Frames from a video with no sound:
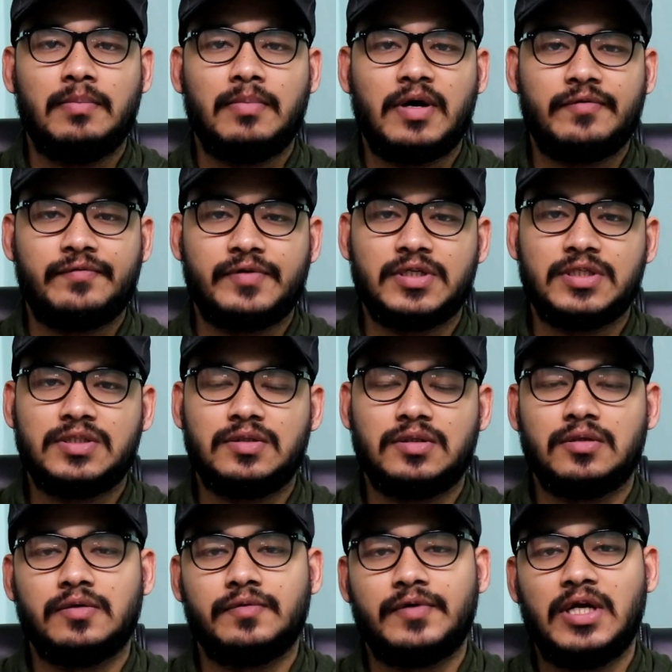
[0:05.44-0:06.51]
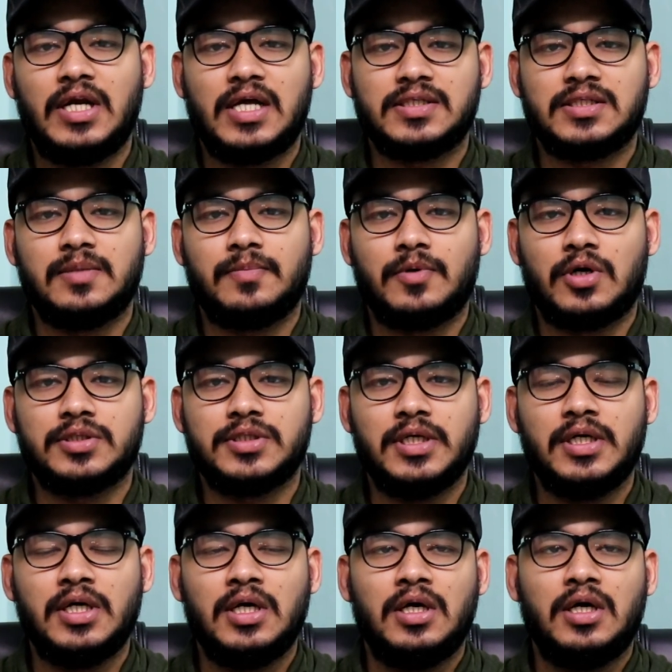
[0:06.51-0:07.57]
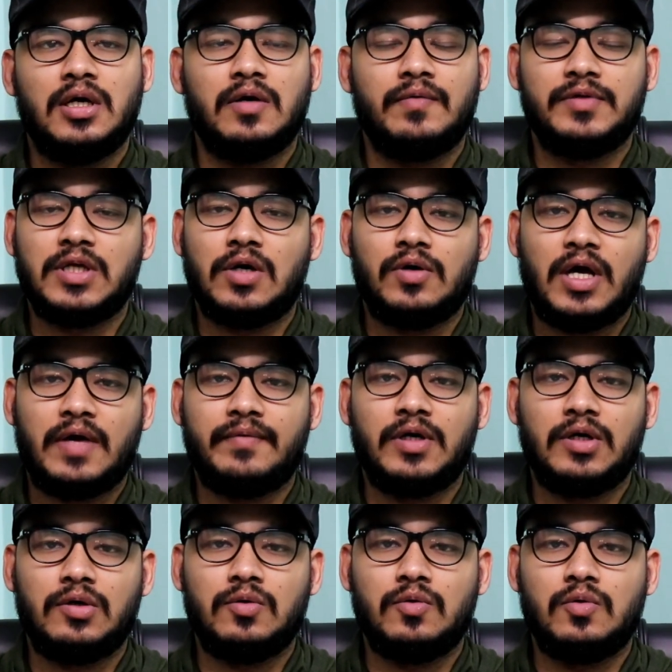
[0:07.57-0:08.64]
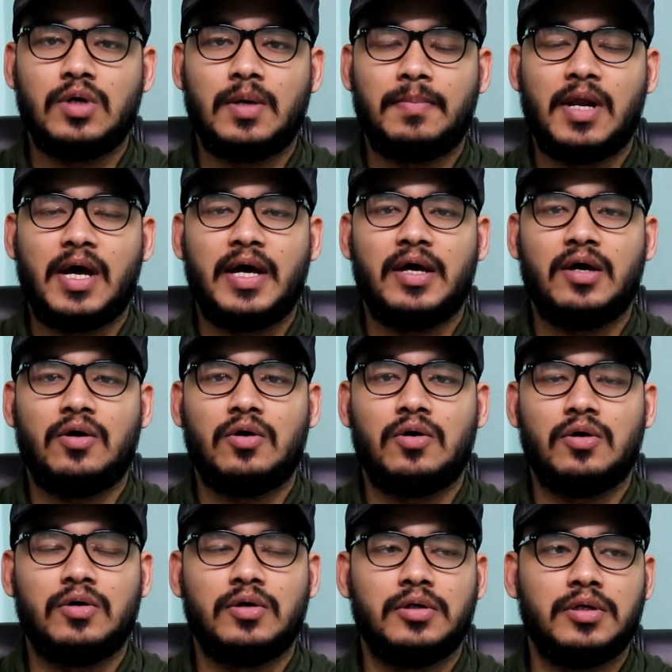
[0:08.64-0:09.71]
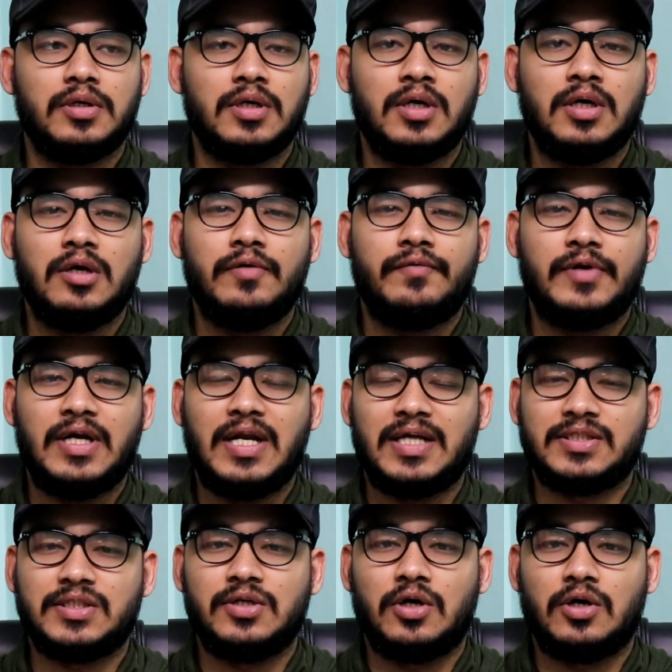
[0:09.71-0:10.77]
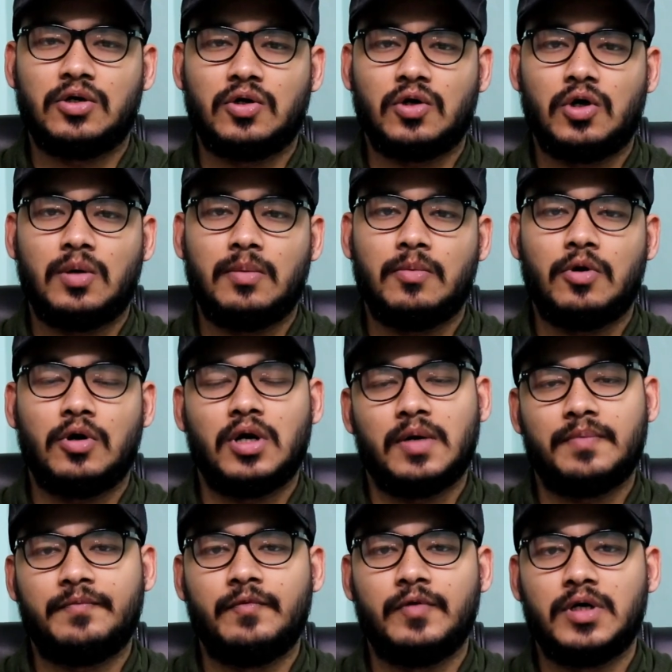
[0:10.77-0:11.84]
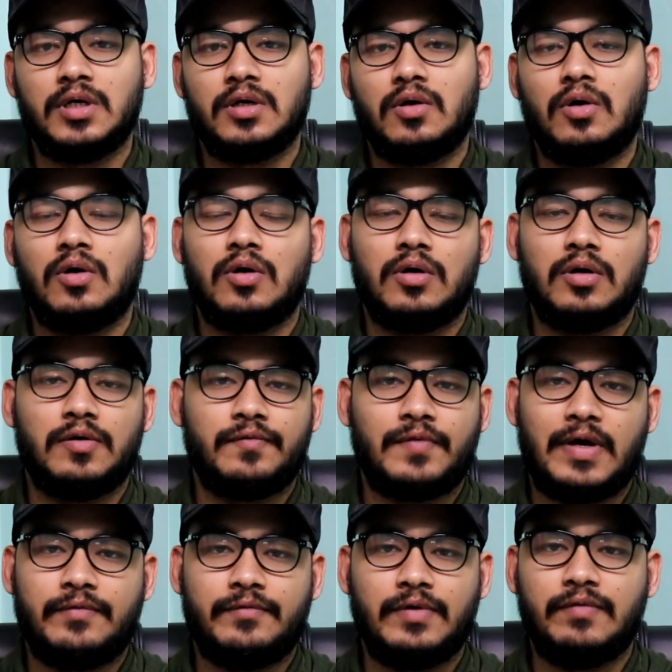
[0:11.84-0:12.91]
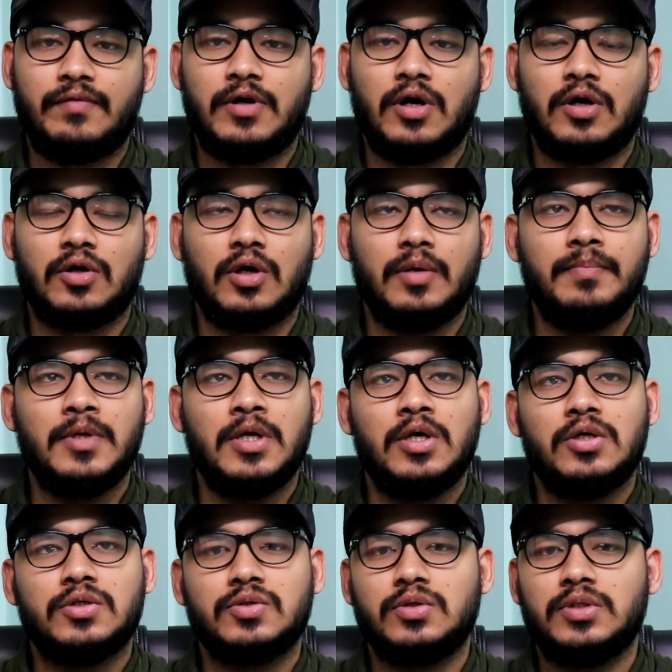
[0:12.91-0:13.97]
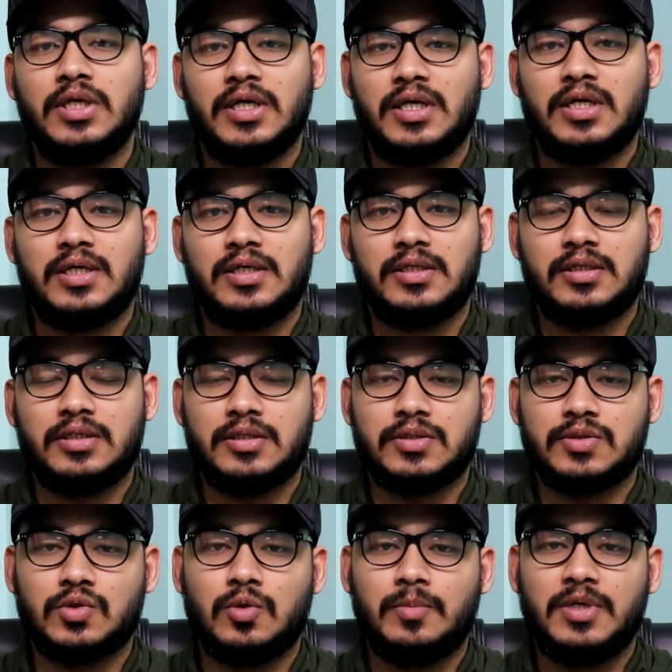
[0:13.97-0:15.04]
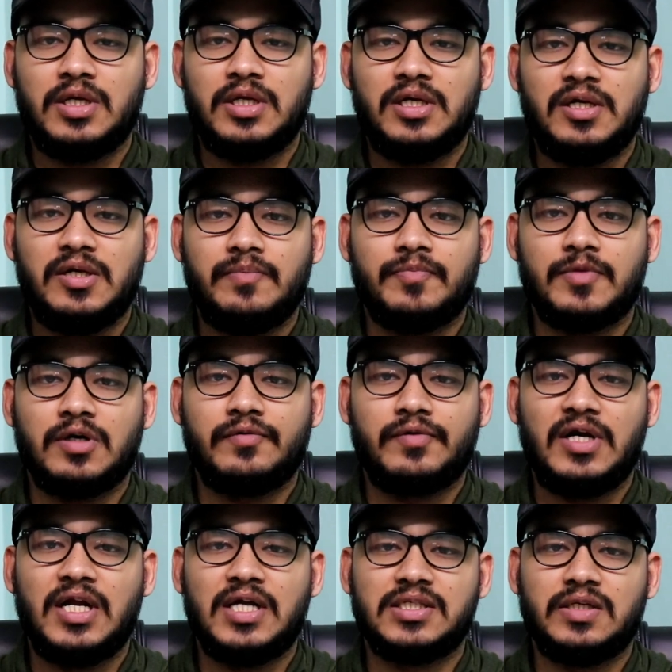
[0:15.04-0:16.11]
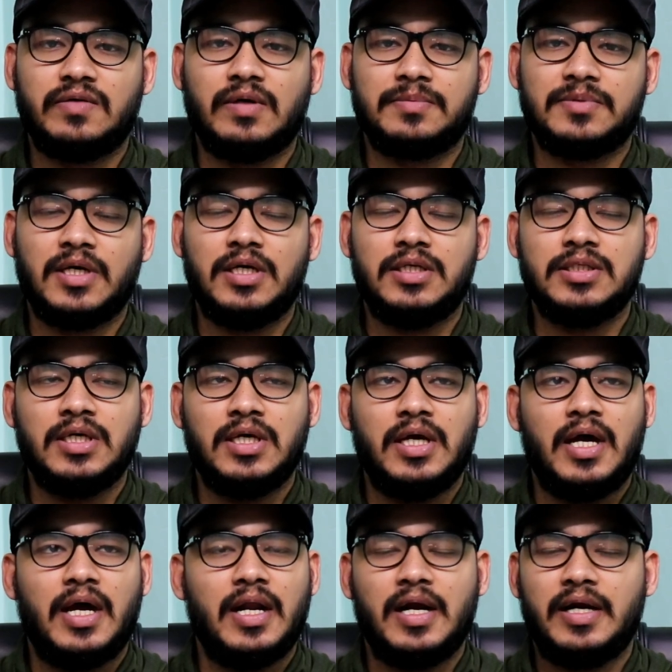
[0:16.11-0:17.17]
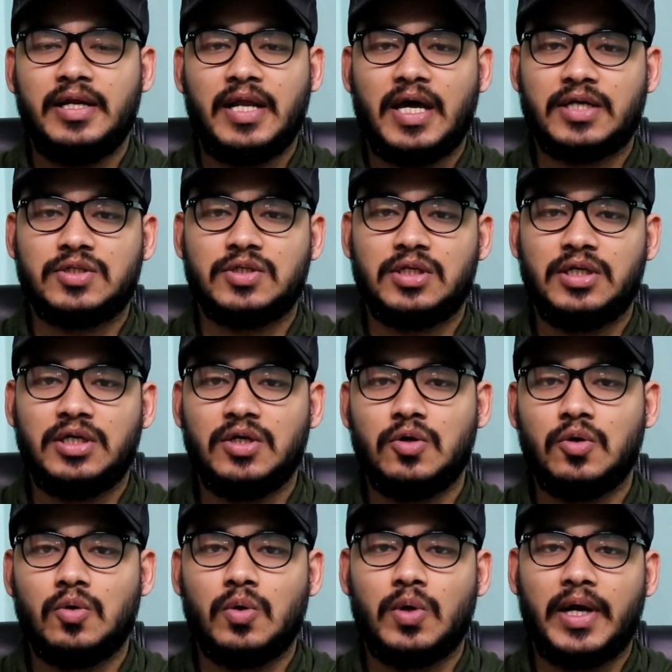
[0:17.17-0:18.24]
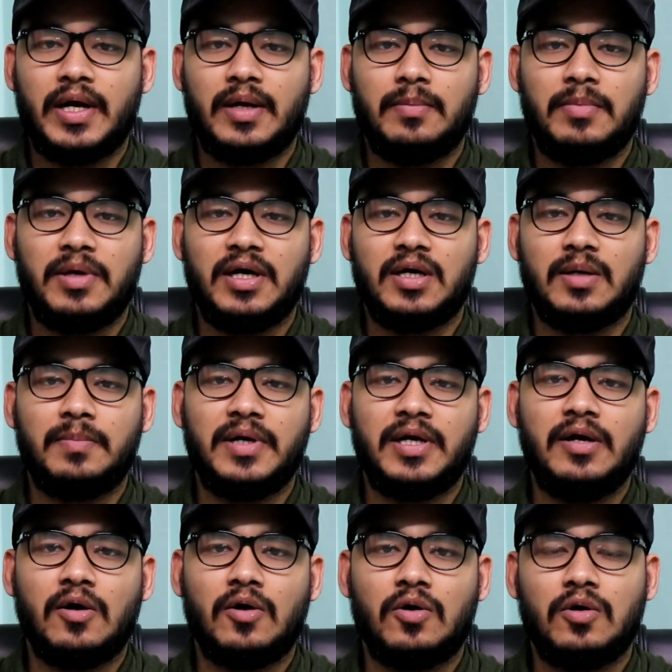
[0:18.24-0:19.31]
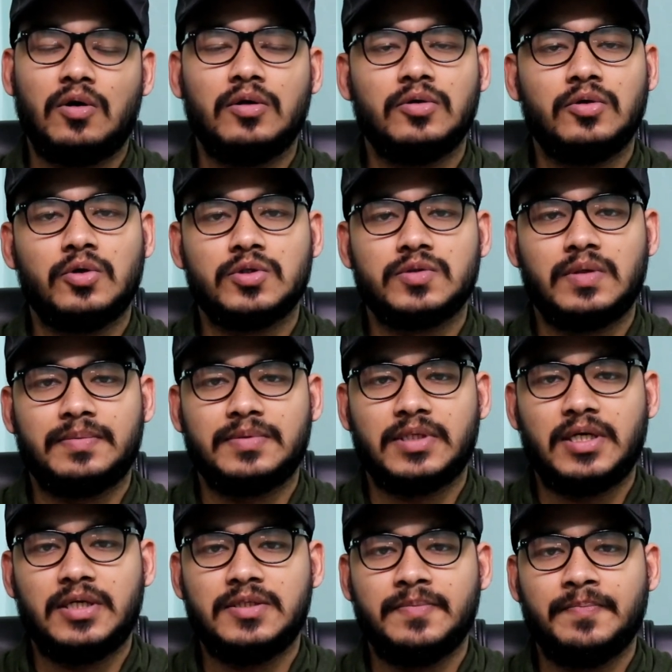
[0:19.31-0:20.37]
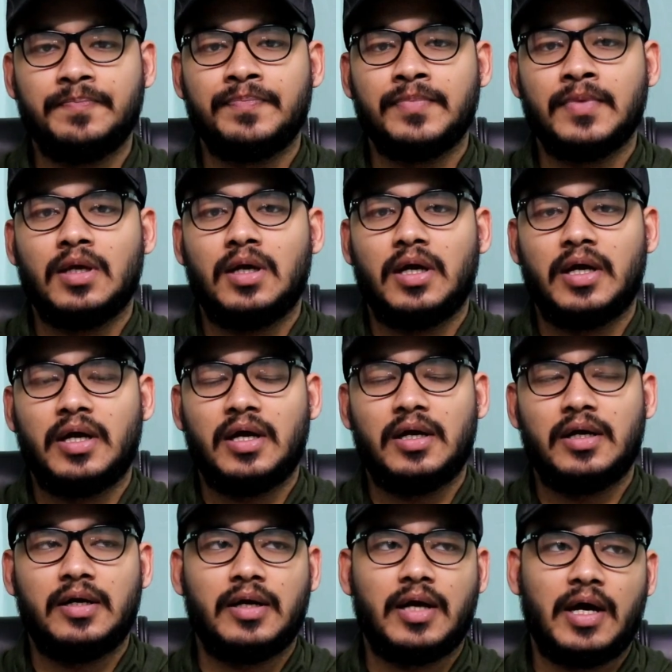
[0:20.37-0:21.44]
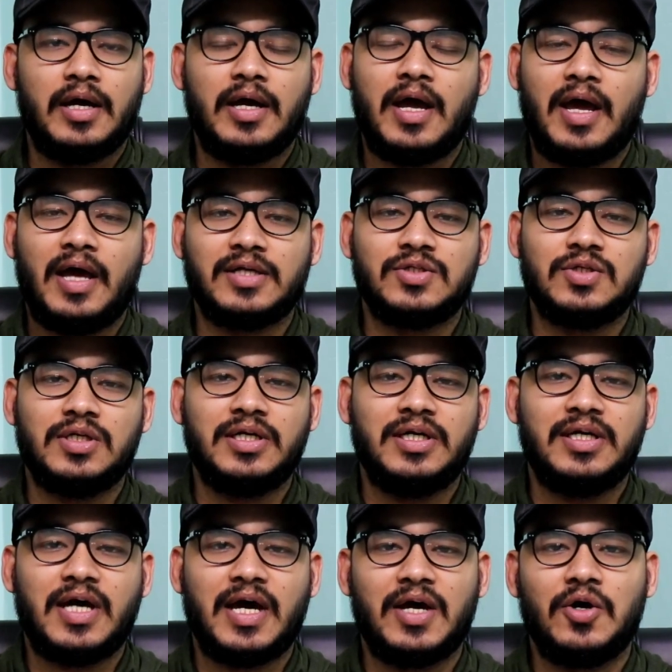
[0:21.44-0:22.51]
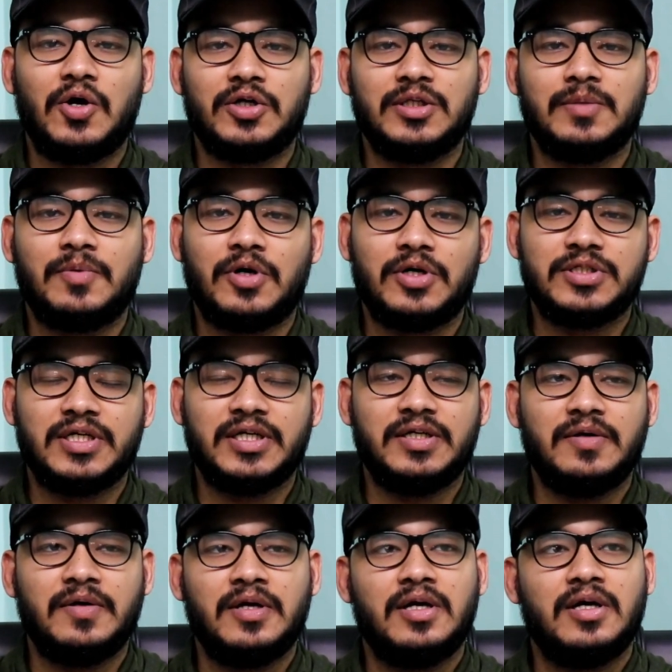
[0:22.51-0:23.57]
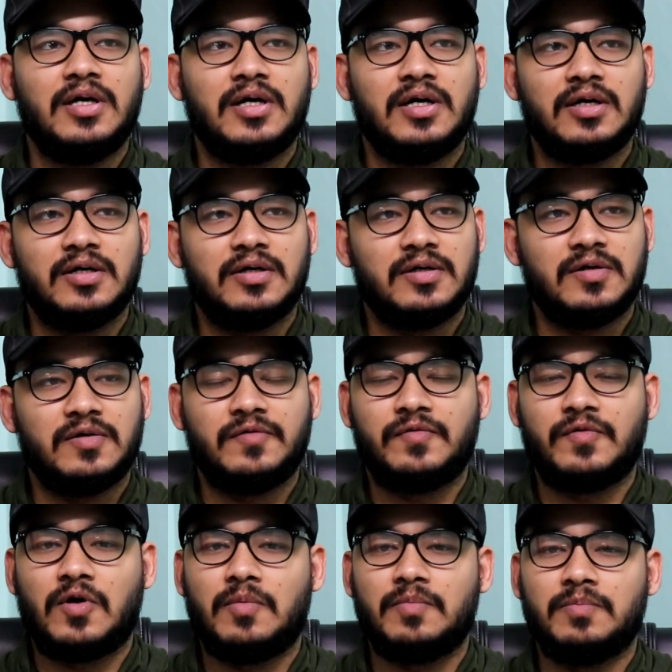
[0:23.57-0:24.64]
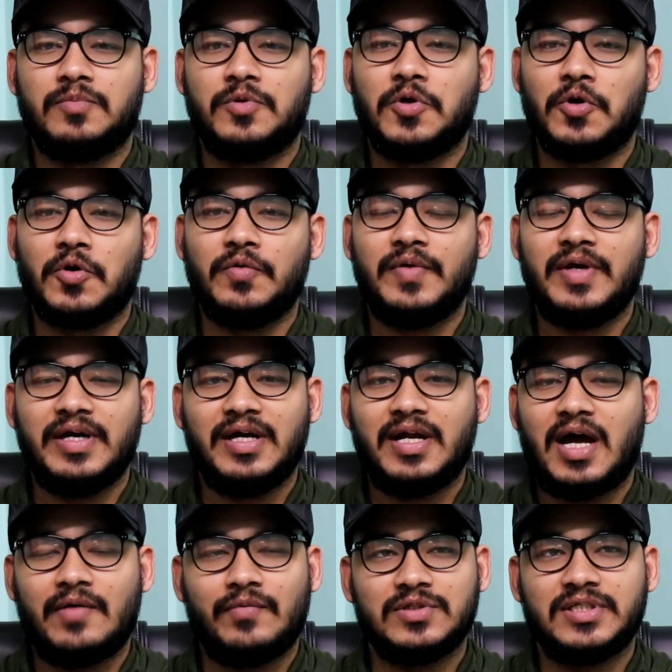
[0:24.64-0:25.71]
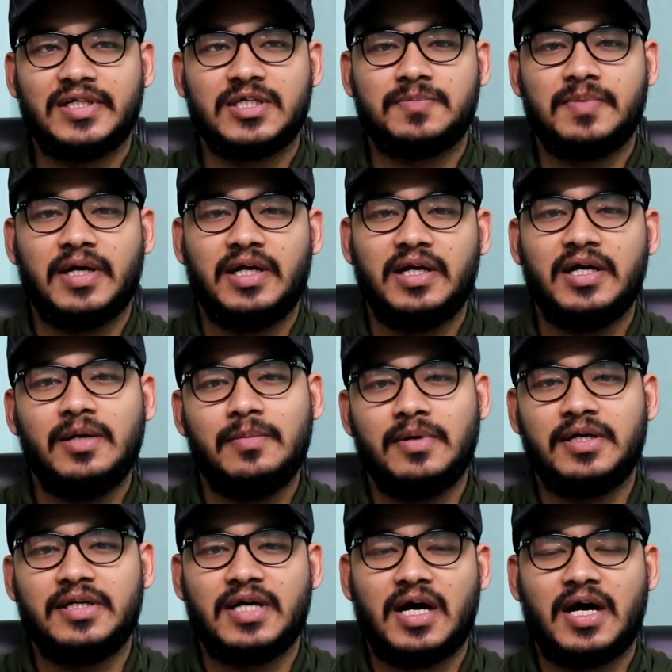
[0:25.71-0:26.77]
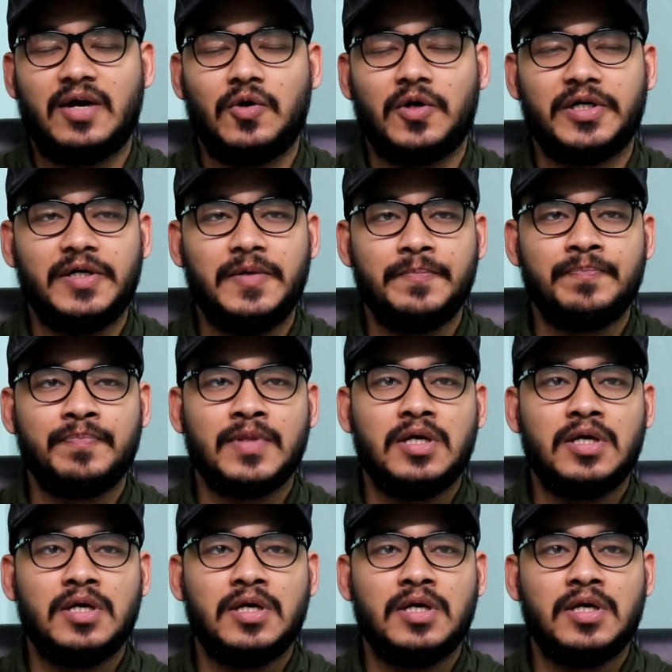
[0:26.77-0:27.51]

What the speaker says: my first freelancing project without having to apply on freelancer.com or Upwork or fivefiver.com. So there are so many freelancing websites, and I didn't actually go and make a bid on those websites, and I got the project from nowhere. I wasn't expecting it, but yeah, I got it.